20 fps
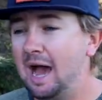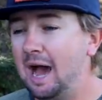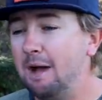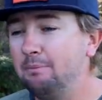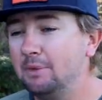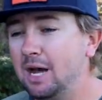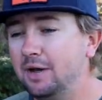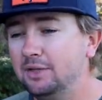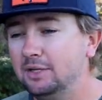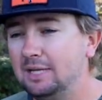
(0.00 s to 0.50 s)

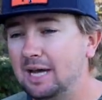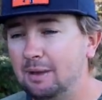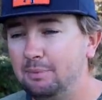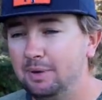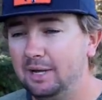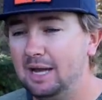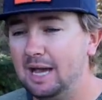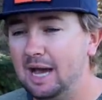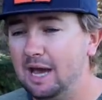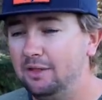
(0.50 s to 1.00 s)
I'm not the type
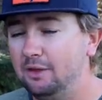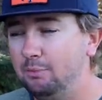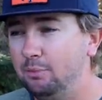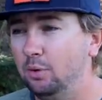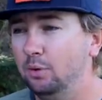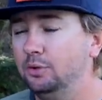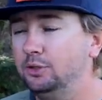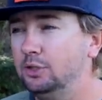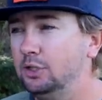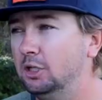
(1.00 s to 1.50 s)
of guy that
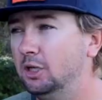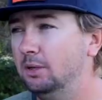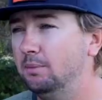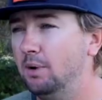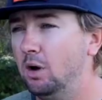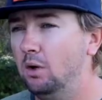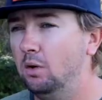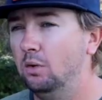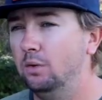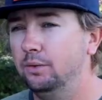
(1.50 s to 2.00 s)
pulls up
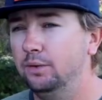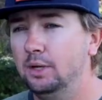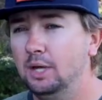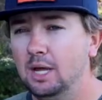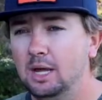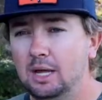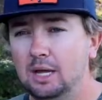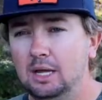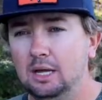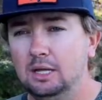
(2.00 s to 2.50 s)
on,
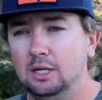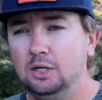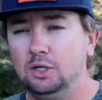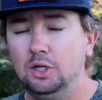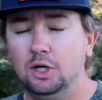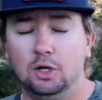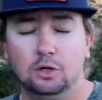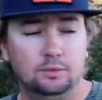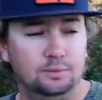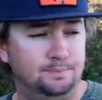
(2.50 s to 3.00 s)

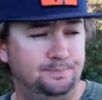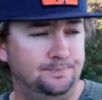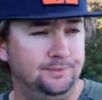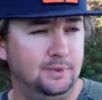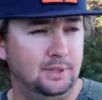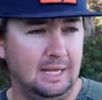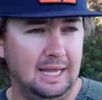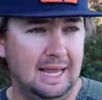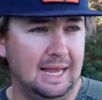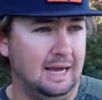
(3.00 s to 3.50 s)
you know,
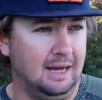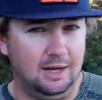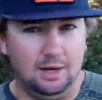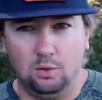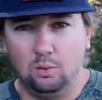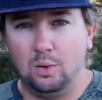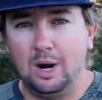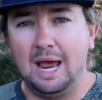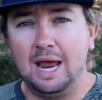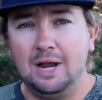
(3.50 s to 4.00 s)

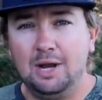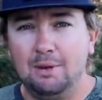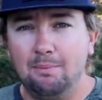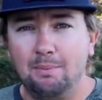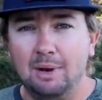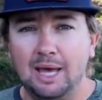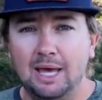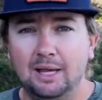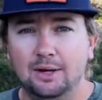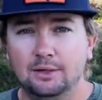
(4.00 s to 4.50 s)
a
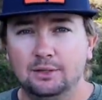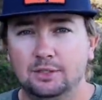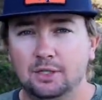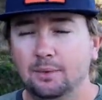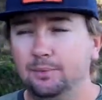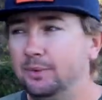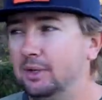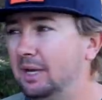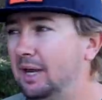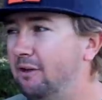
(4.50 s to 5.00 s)
random bank or
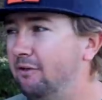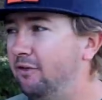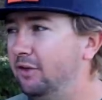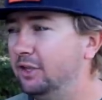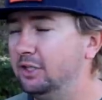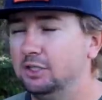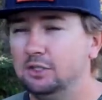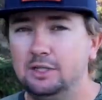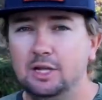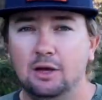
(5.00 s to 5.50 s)
something and
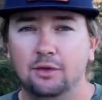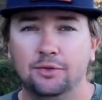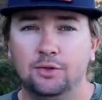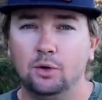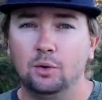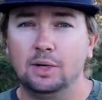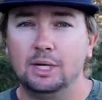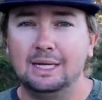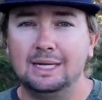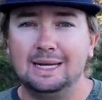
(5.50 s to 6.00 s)
fishes down
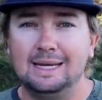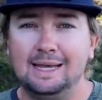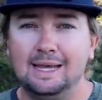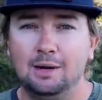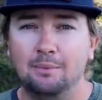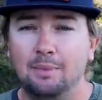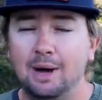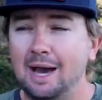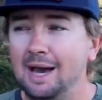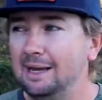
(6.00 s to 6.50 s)
through it and didn't
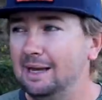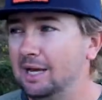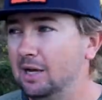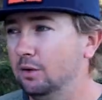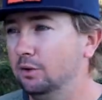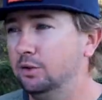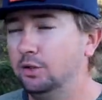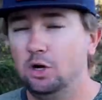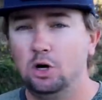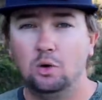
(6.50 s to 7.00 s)
get a bite and
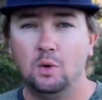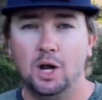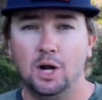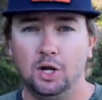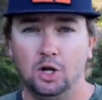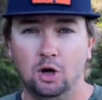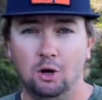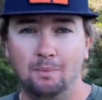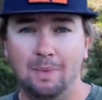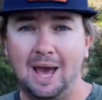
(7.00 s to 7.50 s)
gonna turn
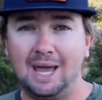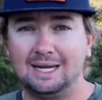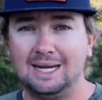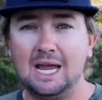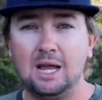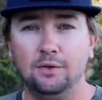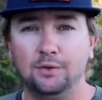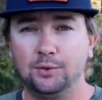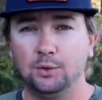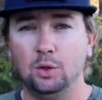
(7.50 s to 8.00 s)
around and go back
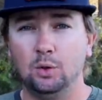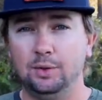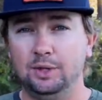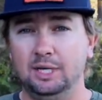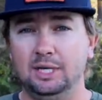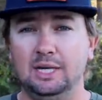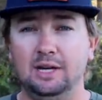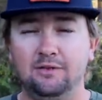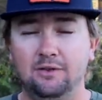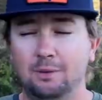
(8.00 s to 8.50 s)
down through it with
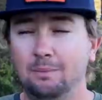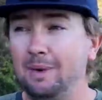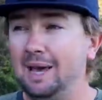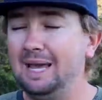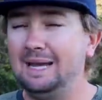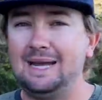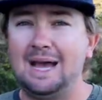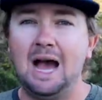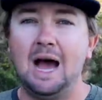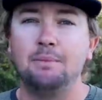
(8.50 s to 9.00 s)
a different
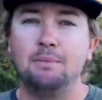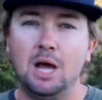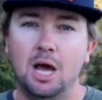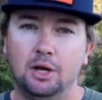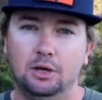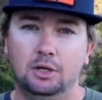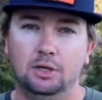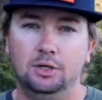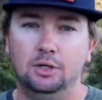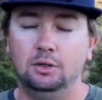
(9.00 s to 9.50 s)
bait. I'm
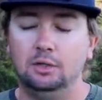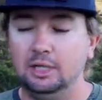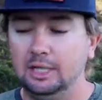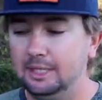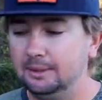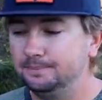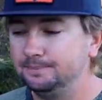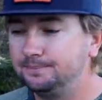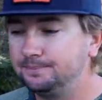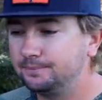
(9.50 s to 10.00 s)
not gonna do
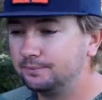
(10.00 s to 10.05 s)
that.